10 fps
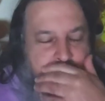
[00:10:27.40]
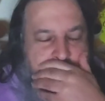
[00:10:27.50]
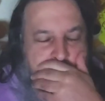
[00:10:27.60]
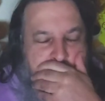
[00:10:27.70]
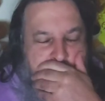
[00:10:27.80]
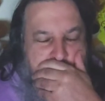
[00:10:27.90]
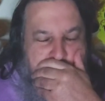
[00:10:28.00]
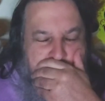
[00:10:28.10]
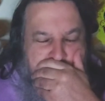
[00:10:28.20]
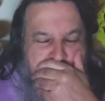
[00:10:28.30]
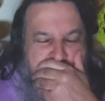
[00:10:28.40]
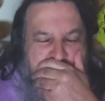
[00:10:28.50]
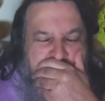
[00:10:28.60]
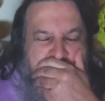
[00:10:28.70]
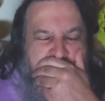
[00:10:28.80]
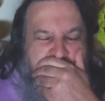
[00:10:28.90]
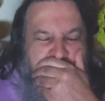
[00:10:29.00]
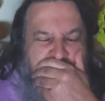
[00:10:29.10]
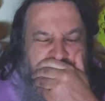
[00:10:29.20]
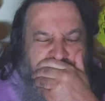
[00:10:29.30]

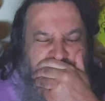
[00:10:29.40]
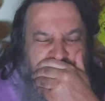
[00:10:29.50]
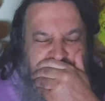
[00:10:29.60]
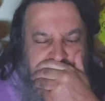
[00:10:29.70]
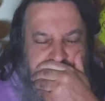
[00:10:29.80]
[no speech]